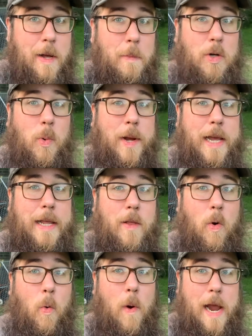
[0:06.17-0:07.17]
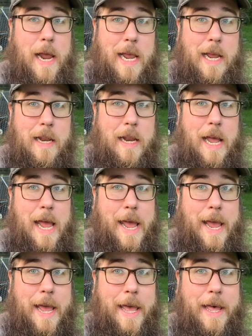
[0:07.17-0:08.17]
between the rain
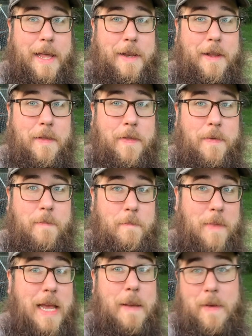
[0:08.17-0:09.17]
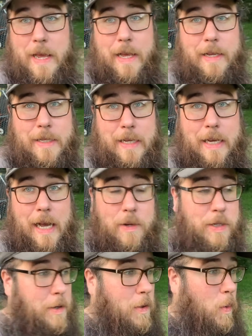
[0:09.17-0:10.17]
and me being sick, I
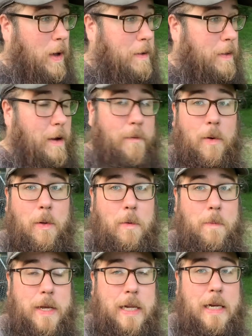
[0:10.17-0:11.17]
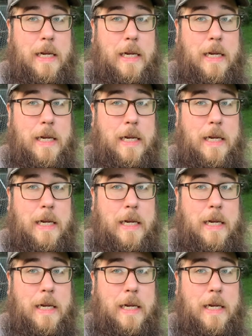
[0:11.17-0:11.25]
was under the weather there for a little bit,